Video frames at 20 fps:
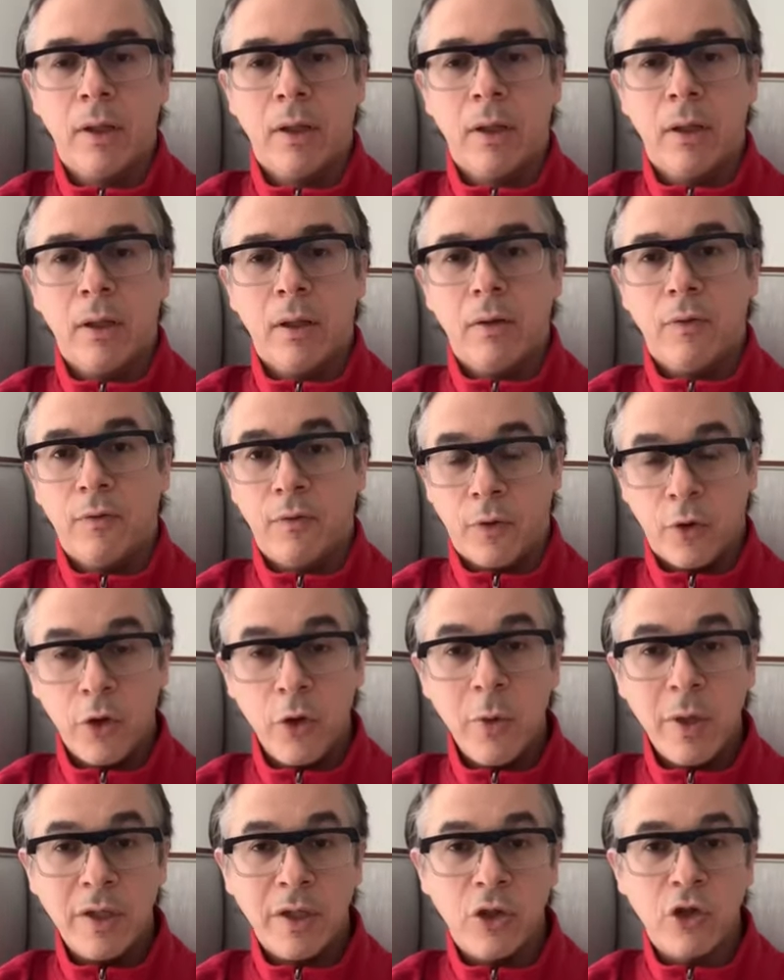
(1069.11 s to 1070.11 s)
For you as the
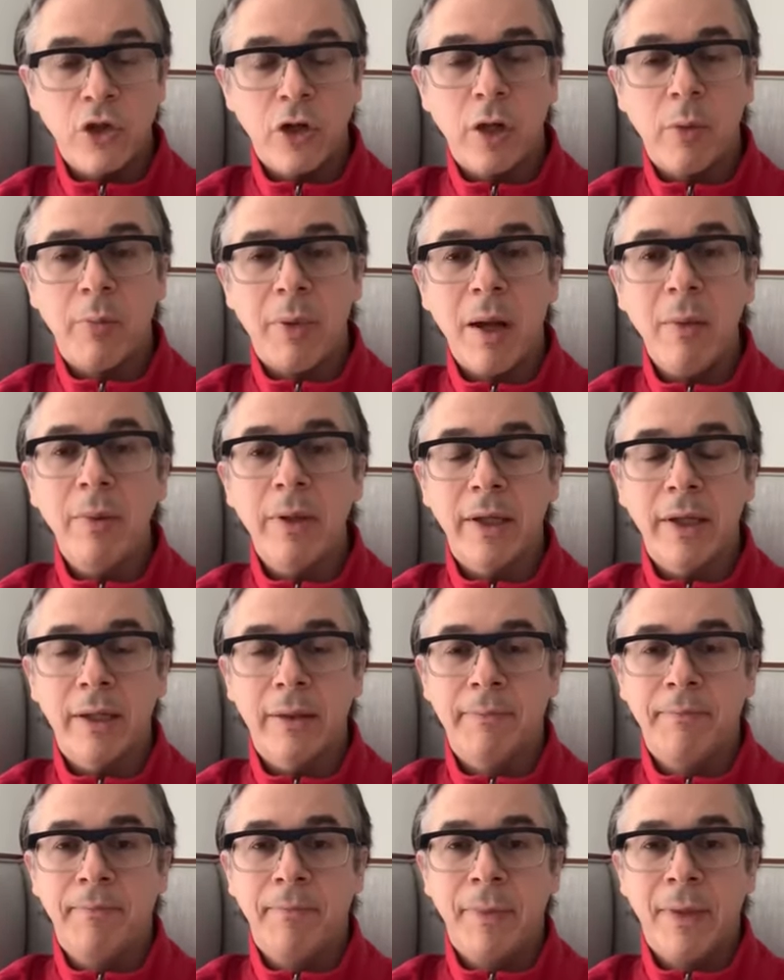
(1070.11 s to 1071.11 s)
general public,
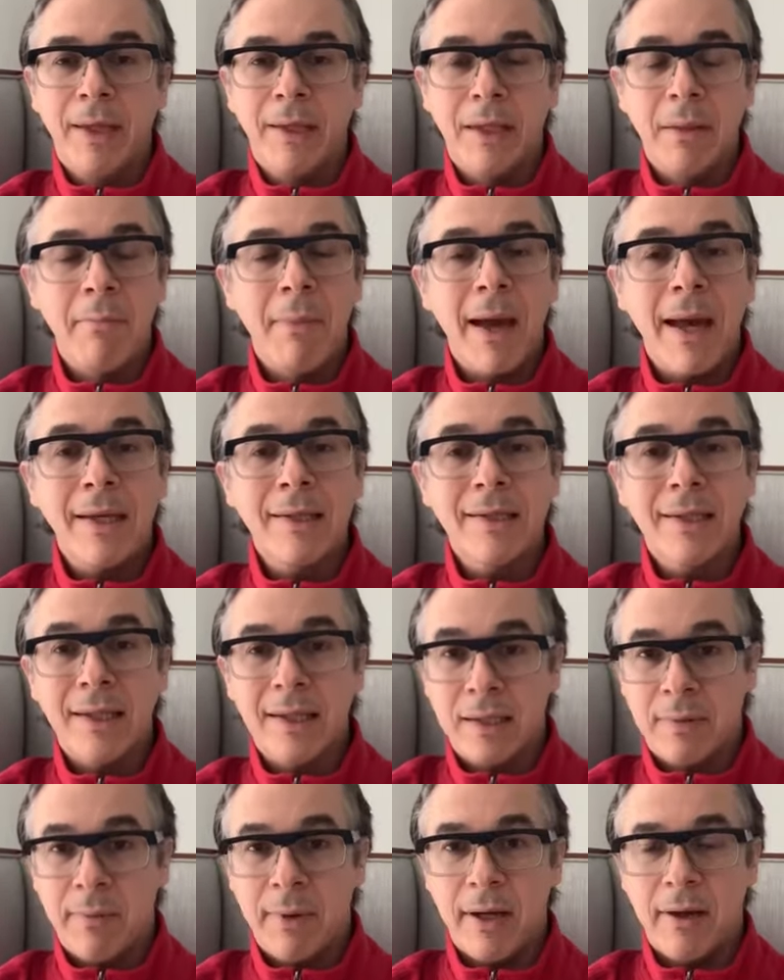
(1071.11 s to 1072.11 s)
the mask is
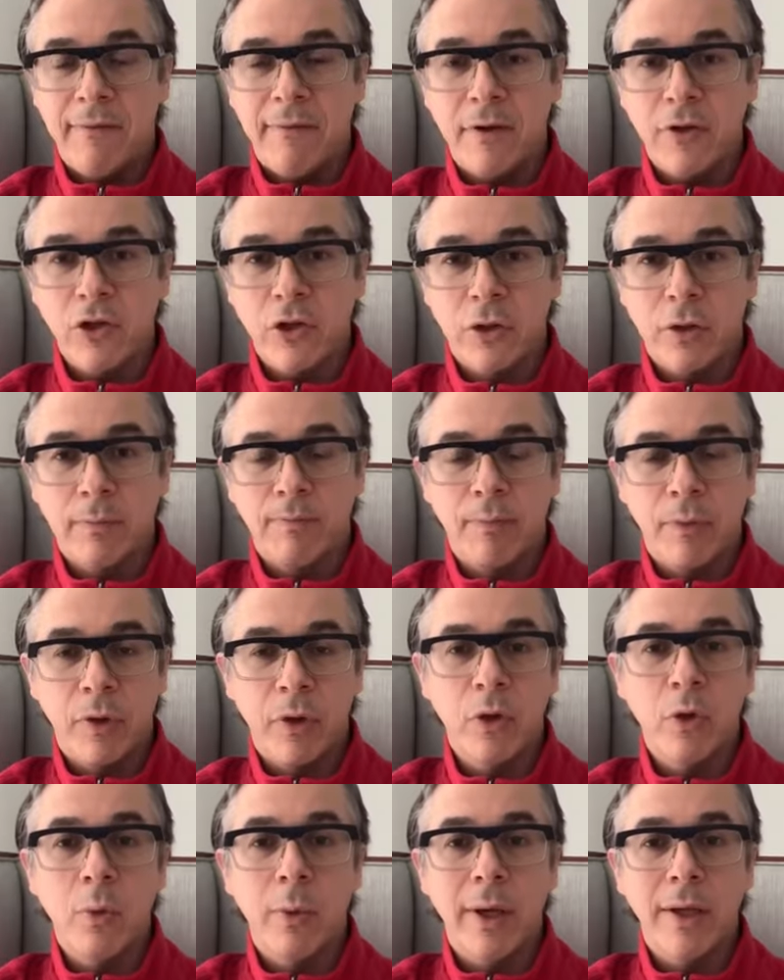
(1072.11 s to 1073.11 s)
beneficial two
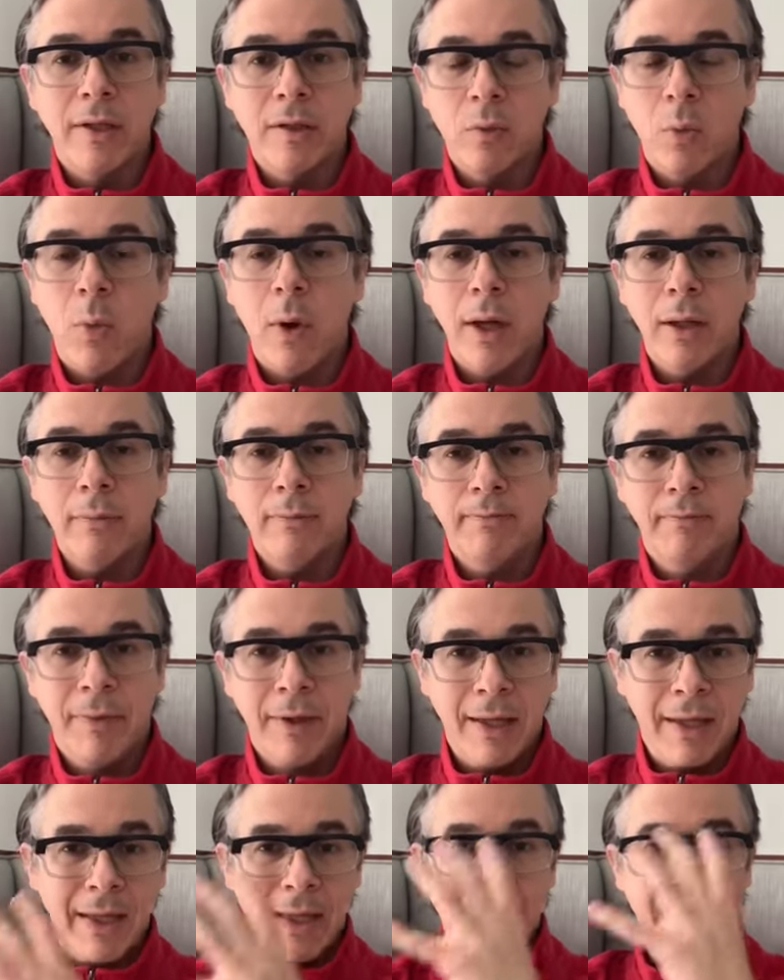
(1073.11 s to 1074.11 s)
ways. One,
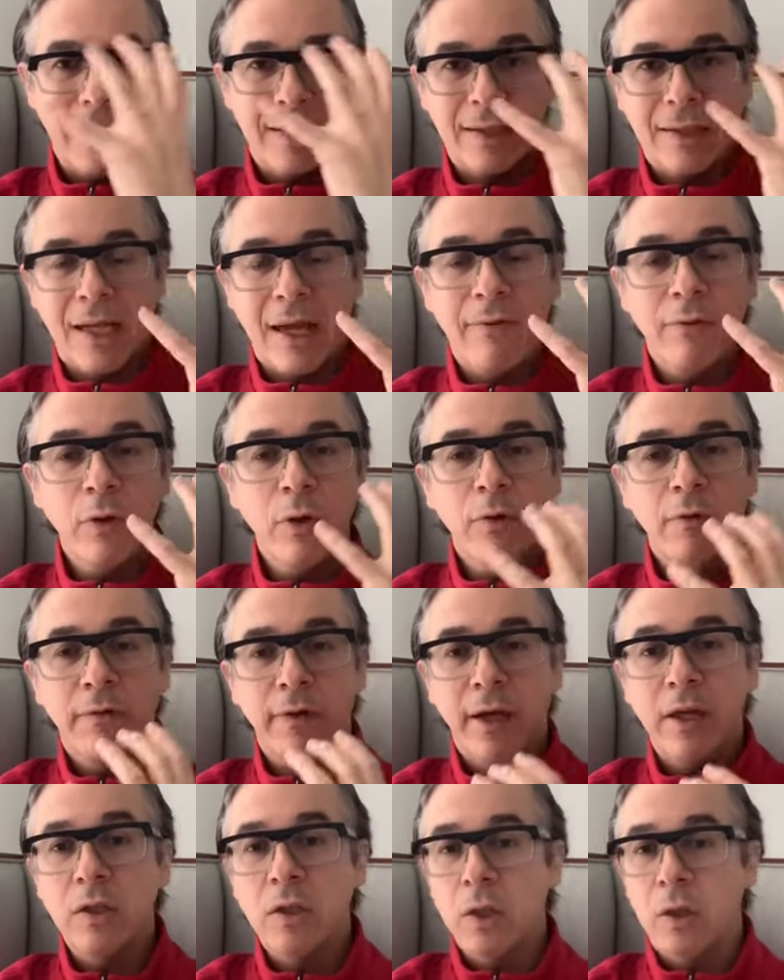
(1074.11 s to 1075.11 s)
it's covering your face,
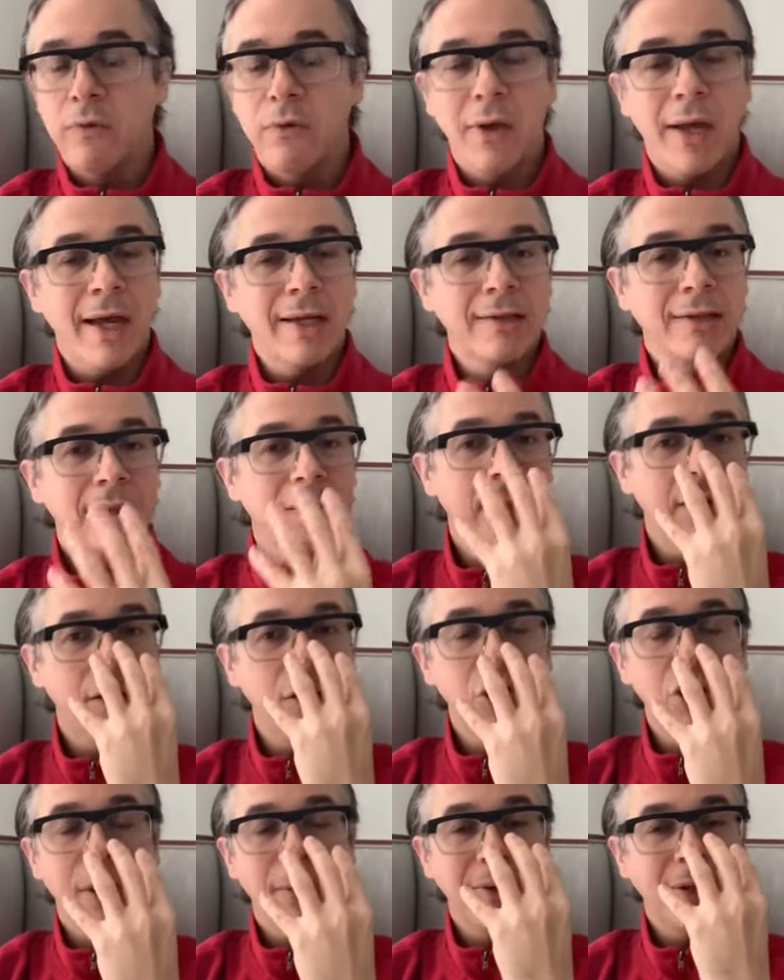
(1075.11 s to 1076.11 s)
so if you accidentally reach out
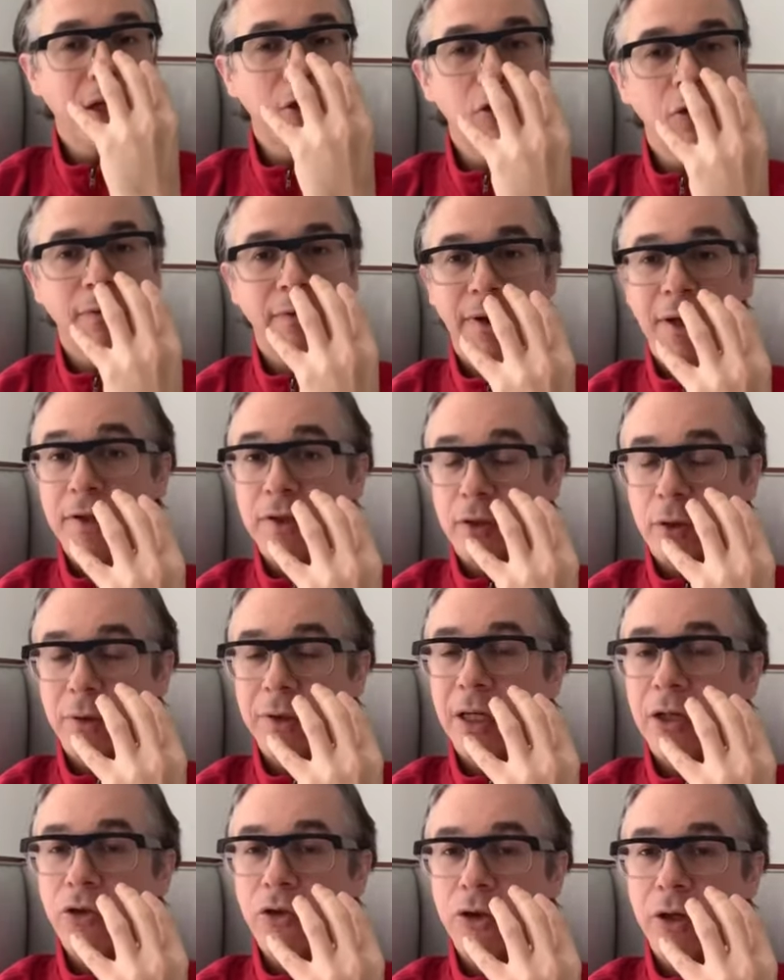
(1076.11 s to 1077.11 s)
and touch your face, you're
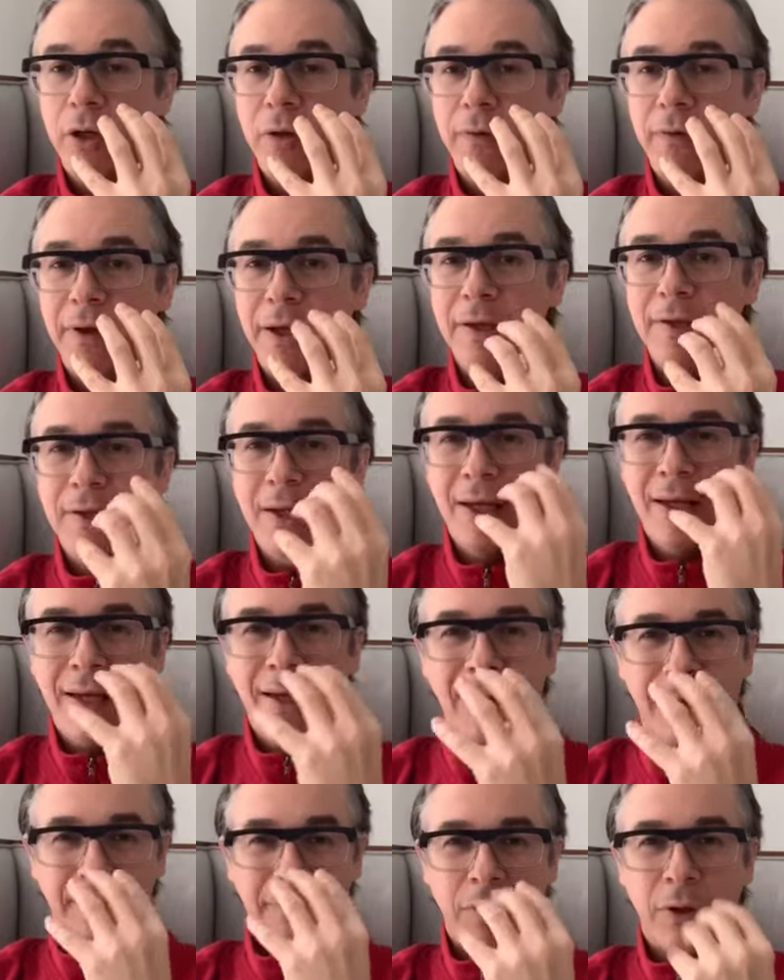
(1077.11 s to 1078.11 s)
touching your face,
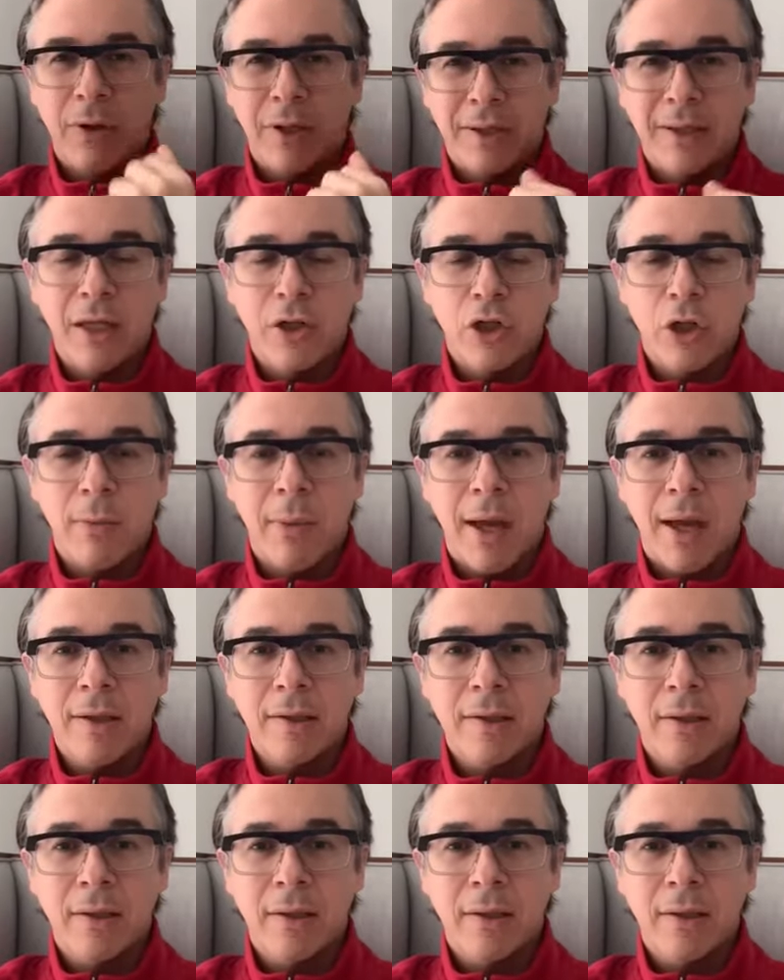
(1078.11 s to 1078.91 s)
you're gonna touch the mask.